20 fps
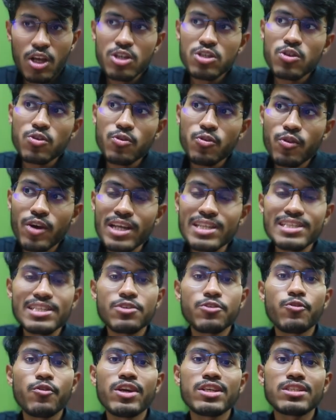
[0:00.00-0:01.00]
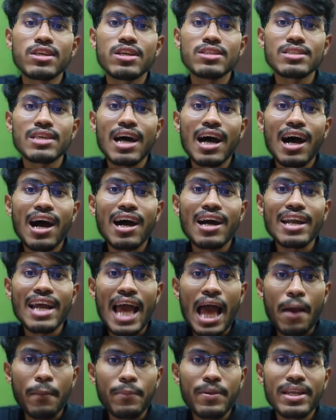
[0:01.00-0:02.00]
So which equations are
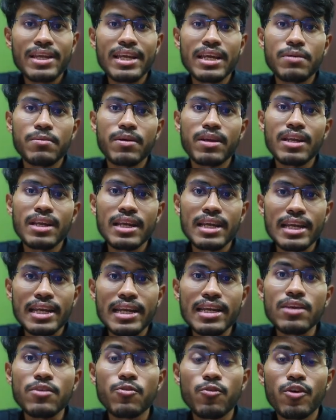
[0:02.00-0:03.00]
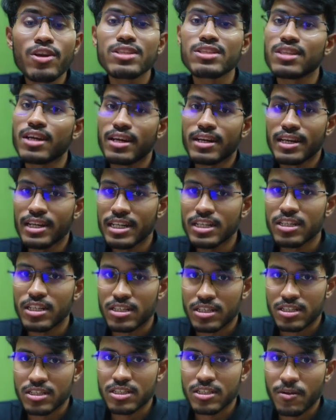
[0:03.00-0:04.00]
applicable in which
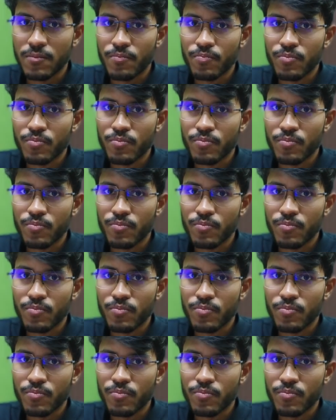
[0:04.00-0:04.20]
conditions?